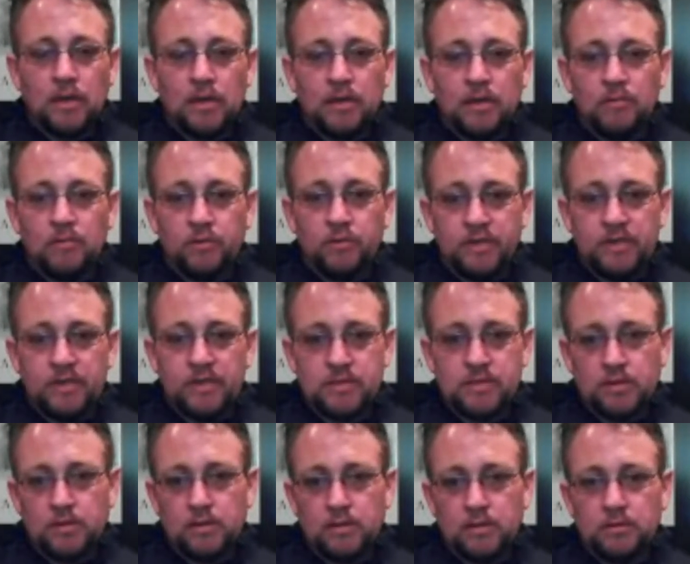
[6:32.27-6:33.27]
It really
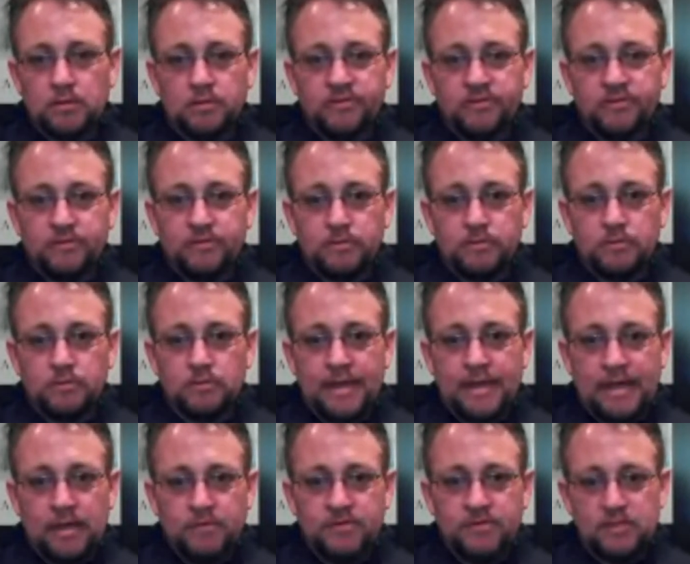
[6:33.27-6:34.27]
is critical to
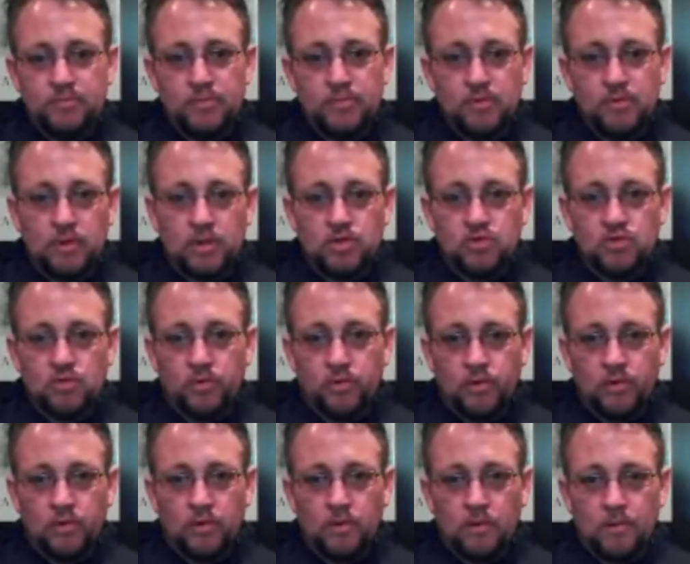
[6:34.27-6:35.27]
how deep you're going to drill
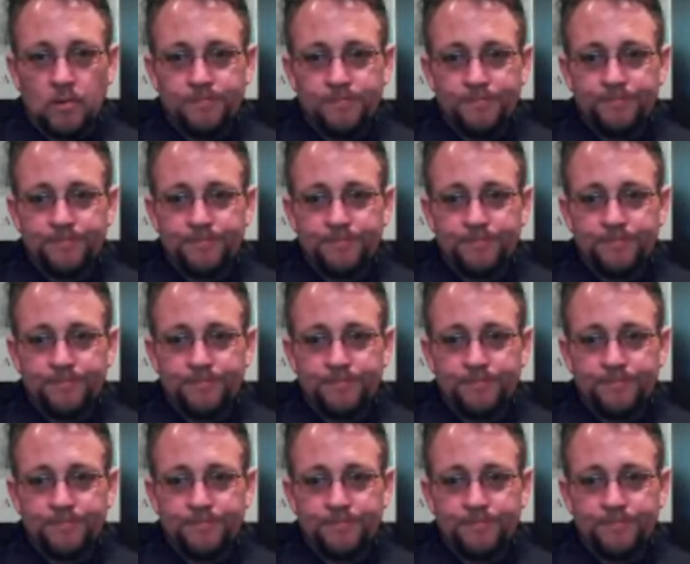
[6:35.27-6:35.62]
the hole.